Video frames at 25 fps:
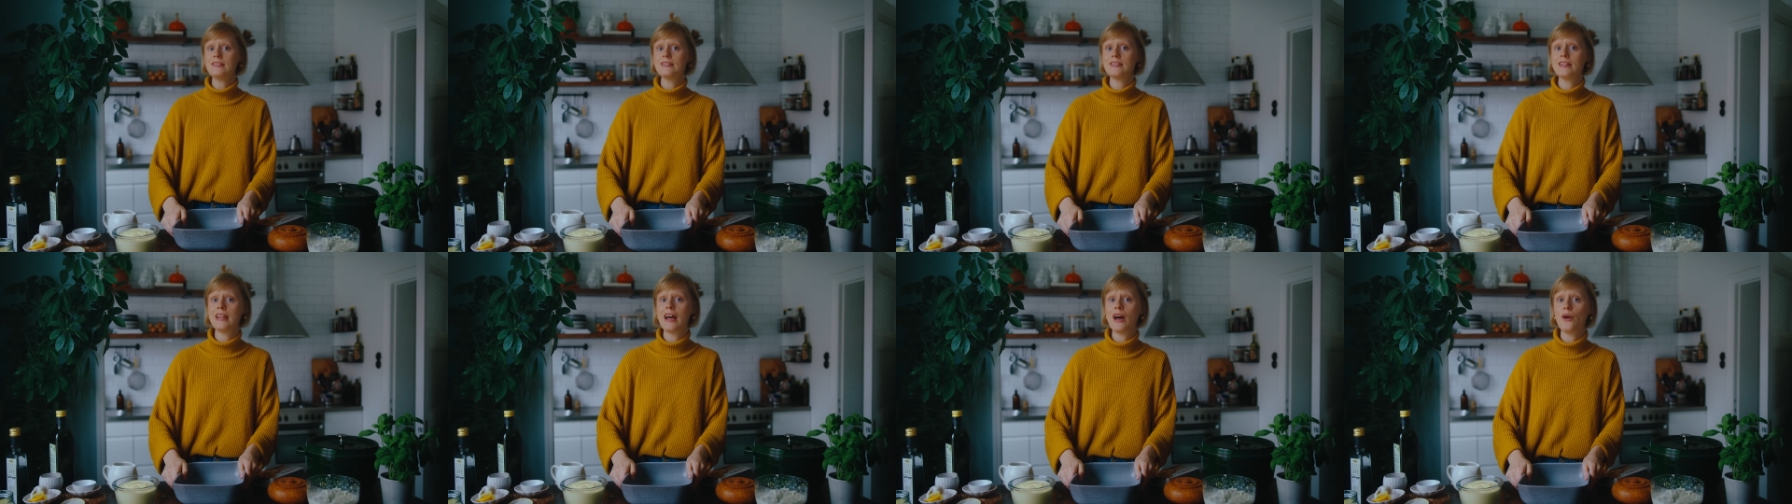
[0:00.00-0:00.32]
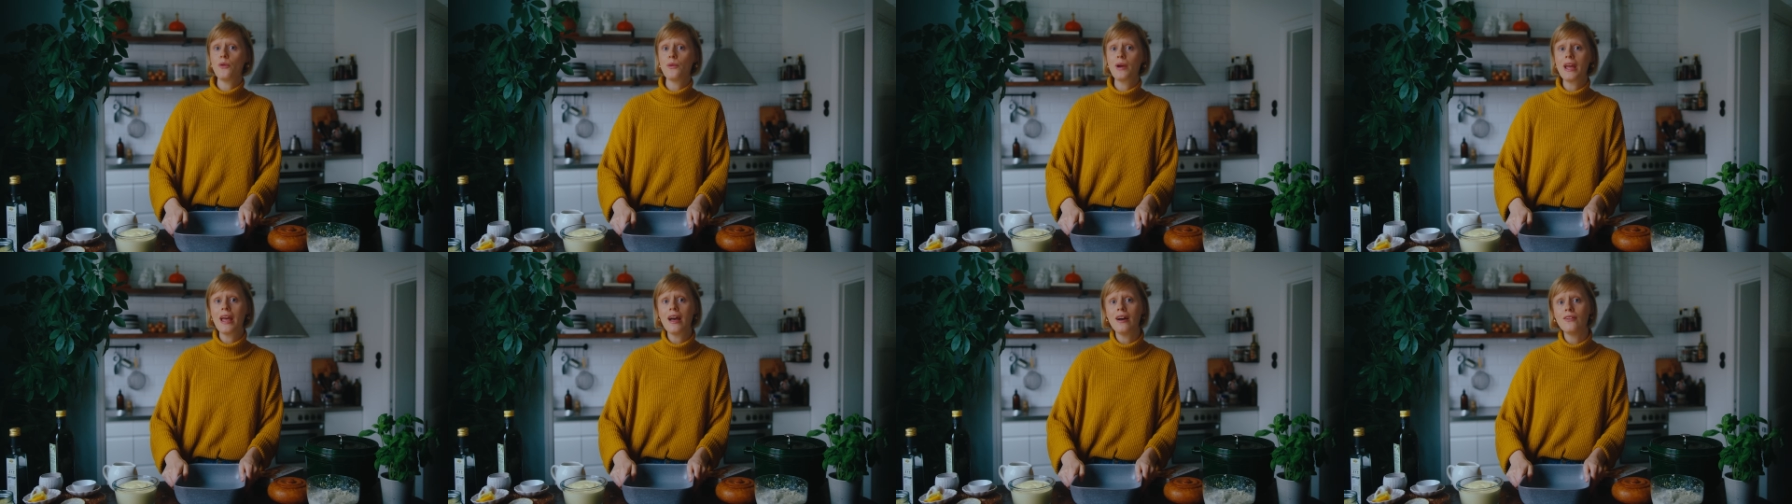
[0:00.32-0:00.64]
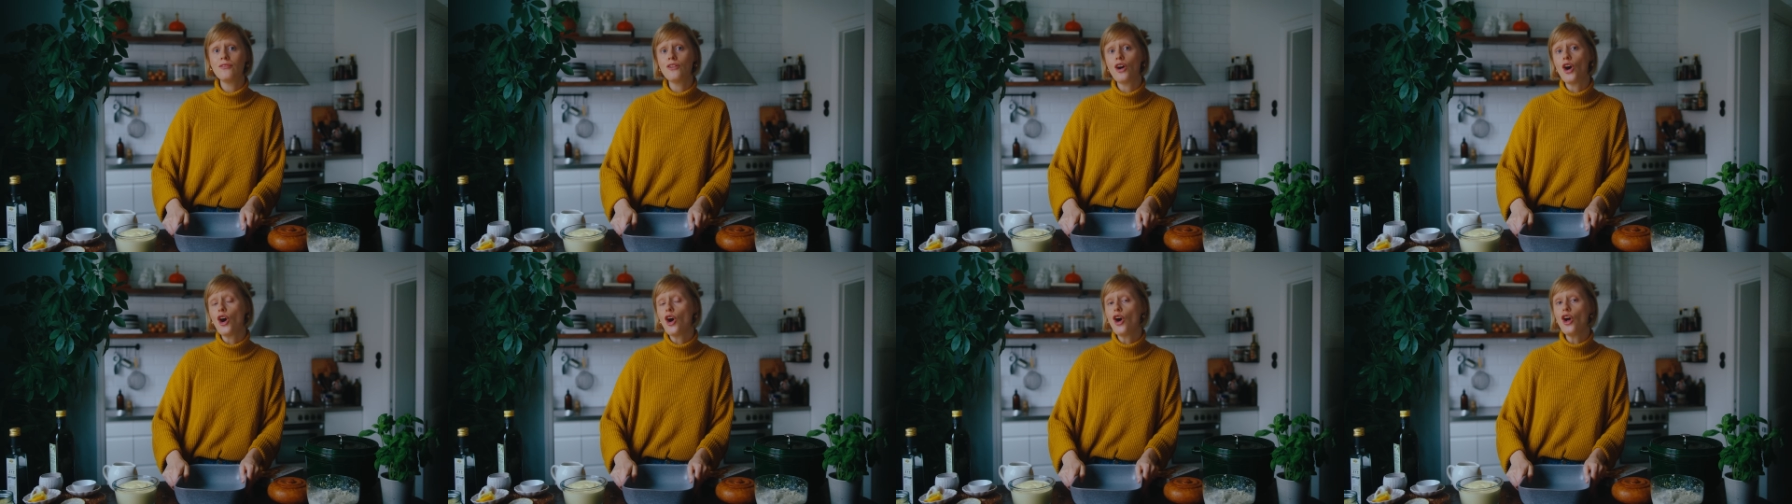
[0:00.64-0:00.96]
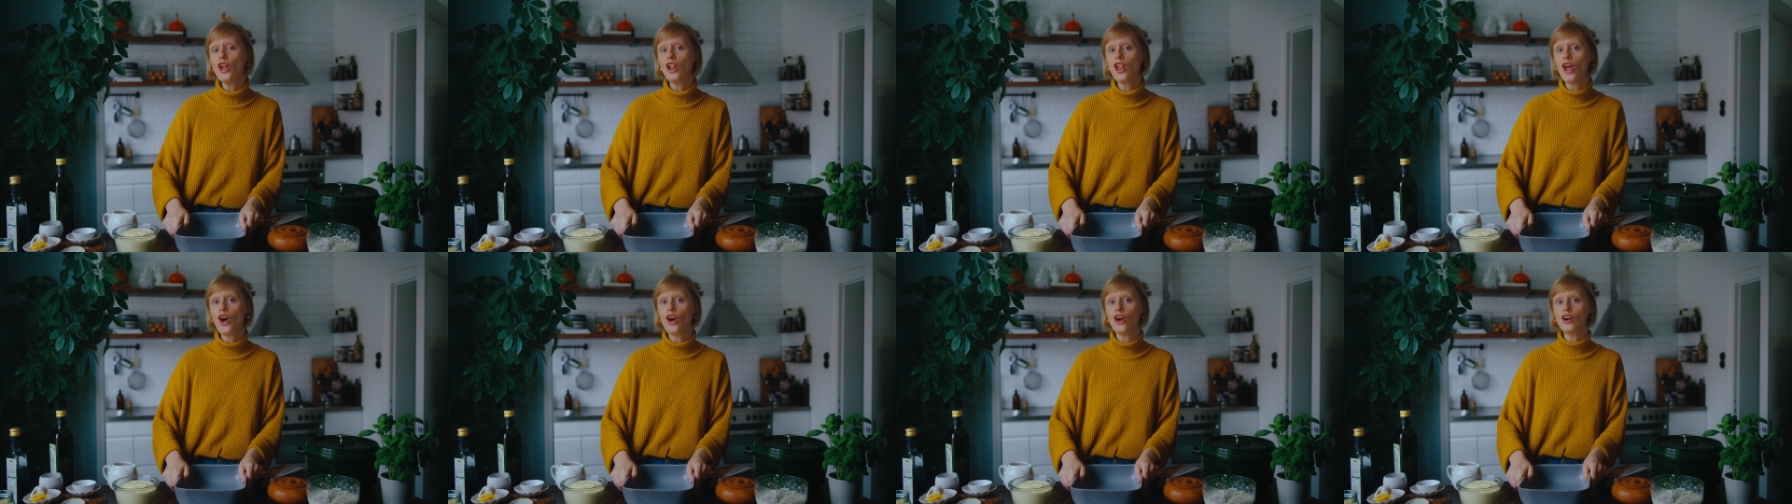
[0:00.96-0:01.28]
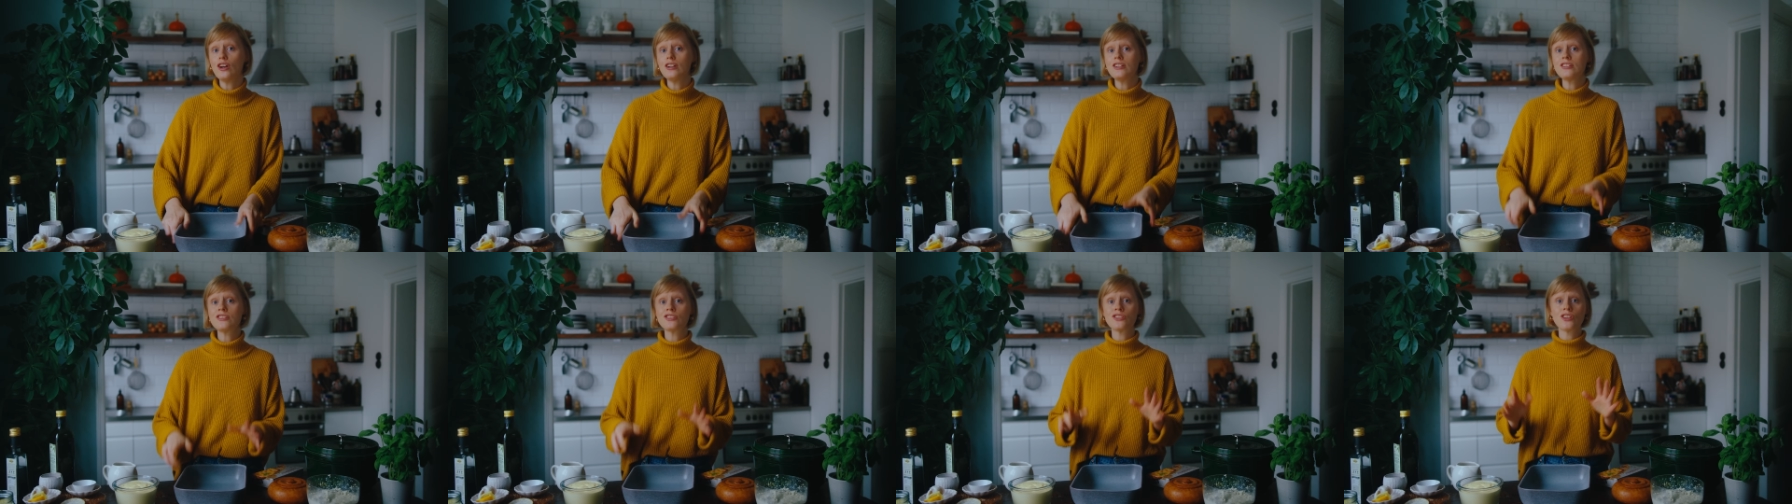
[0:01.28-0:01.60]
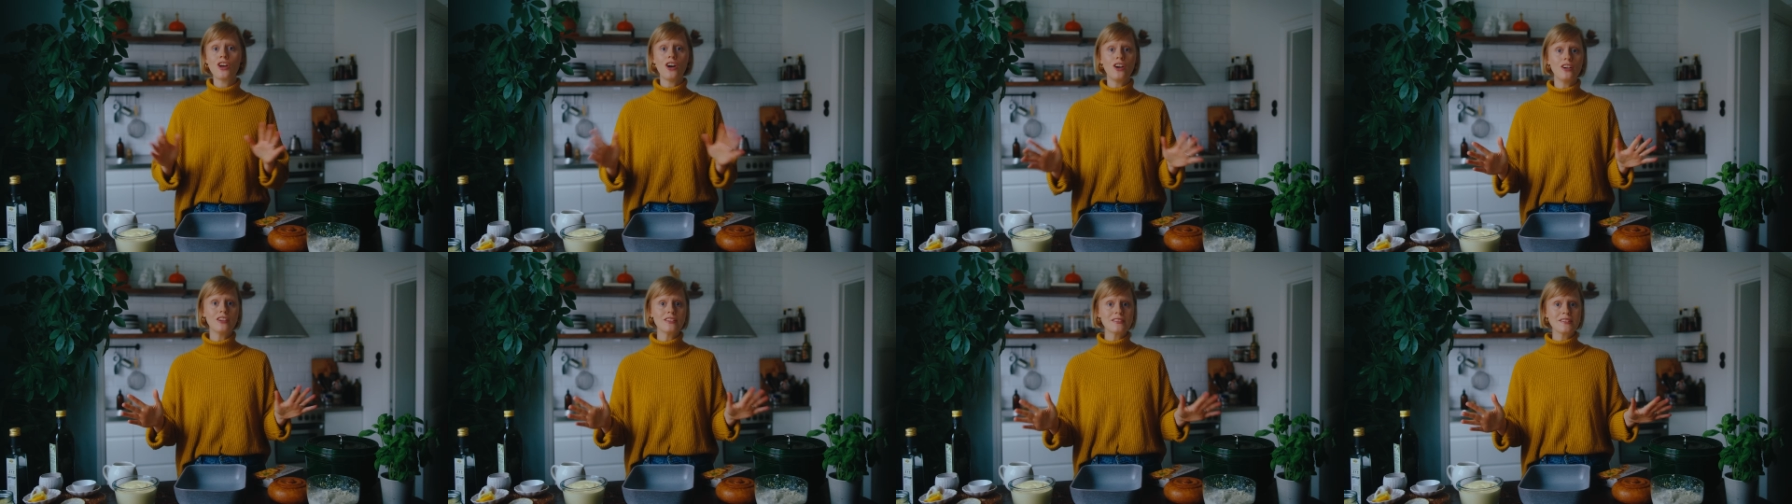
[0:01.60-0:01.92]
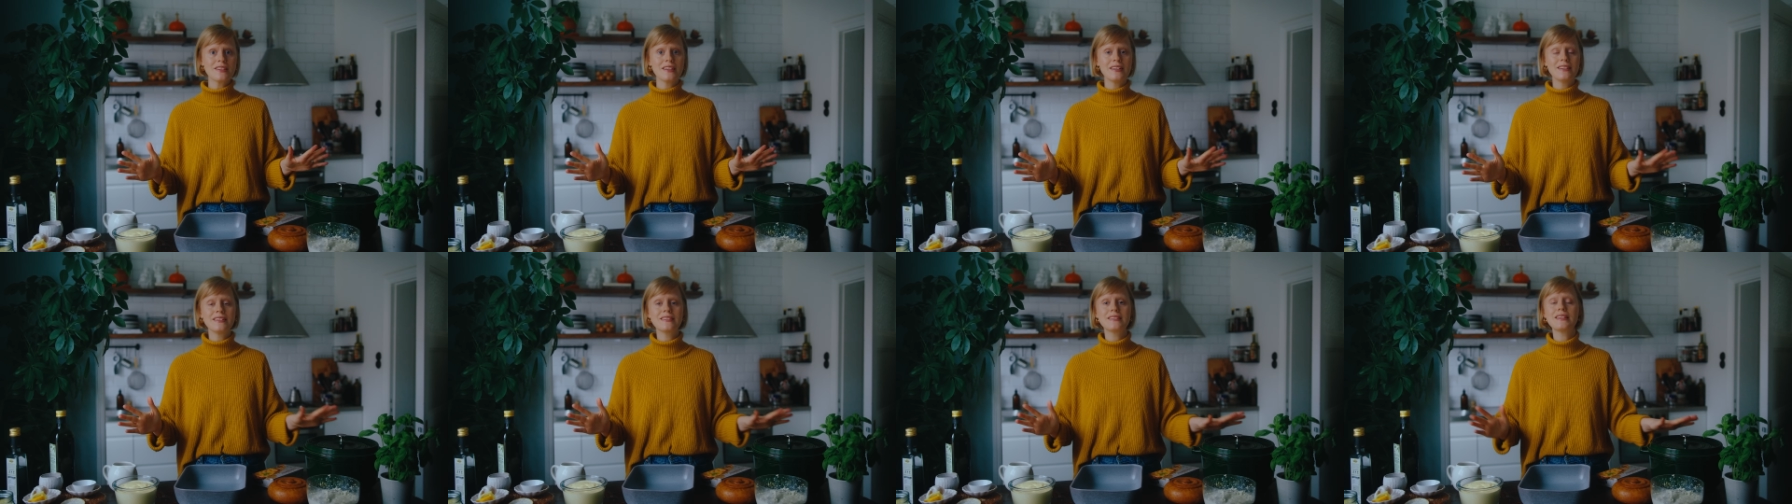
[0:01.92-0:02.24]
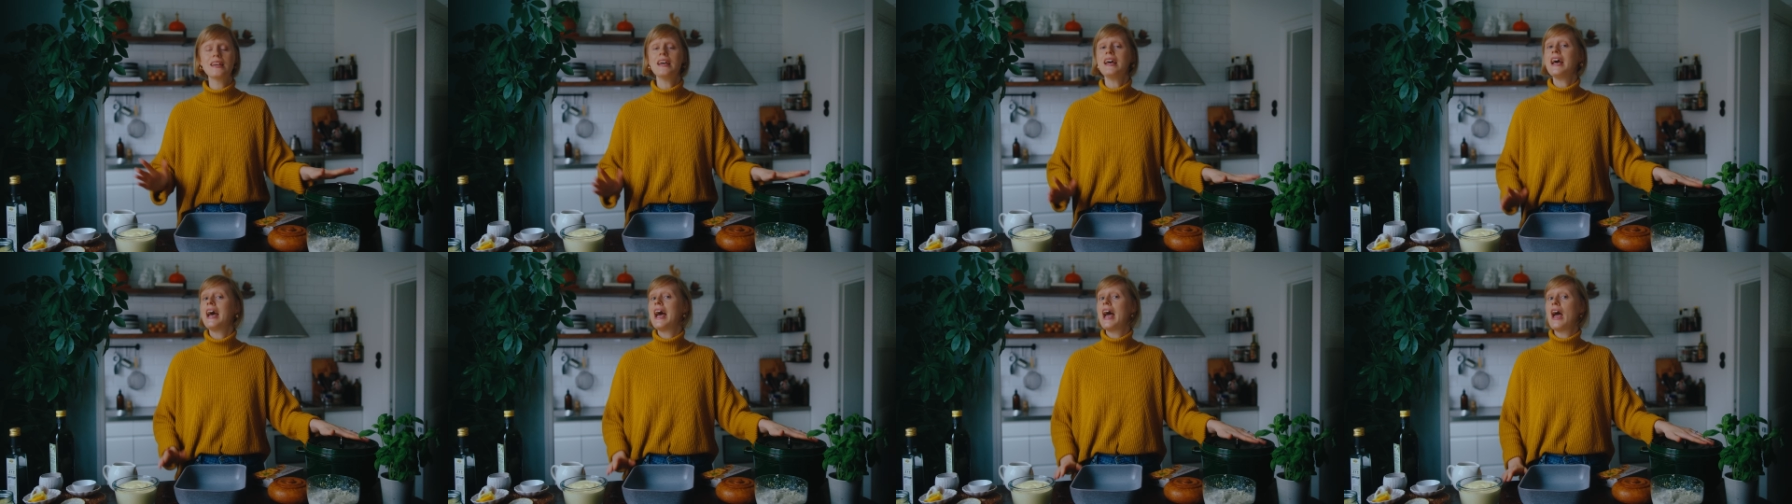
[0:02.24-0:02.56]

Now we have all our sauces